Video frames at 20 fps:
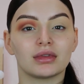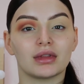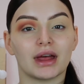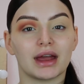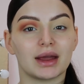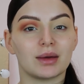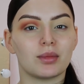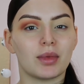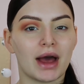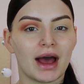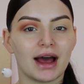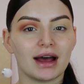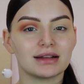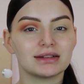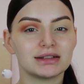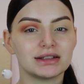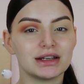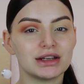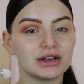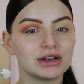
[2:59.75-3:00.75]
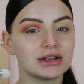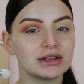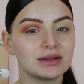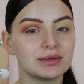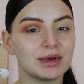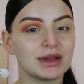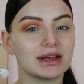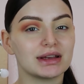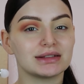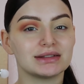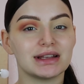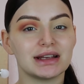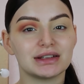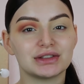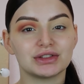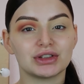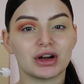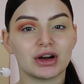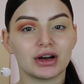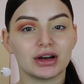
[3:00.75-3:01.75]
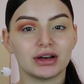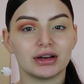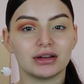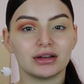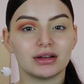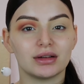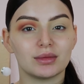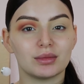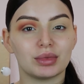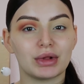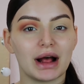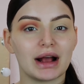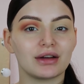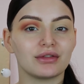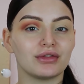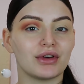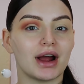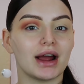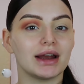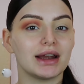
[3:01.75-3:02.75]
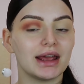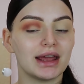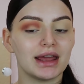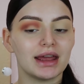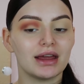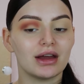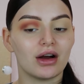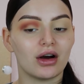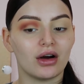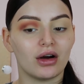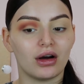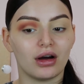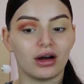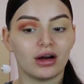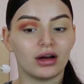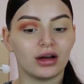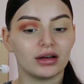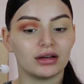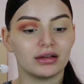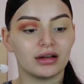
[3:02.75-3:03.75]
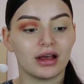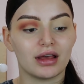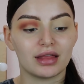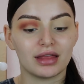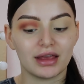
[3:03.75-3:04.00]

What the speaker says: like past years because they start Black Friday on